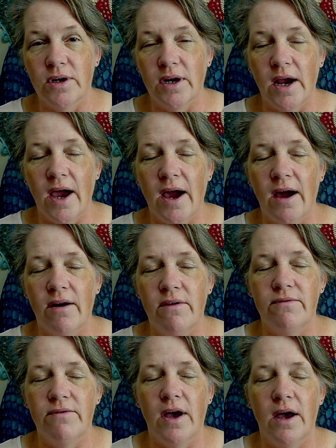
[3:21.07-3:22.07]

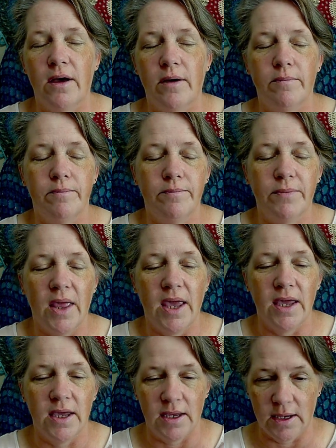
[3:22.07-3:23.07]
have
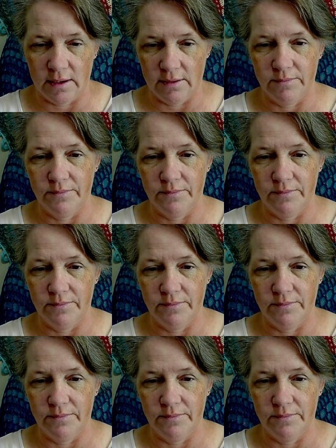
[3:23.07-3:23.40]
a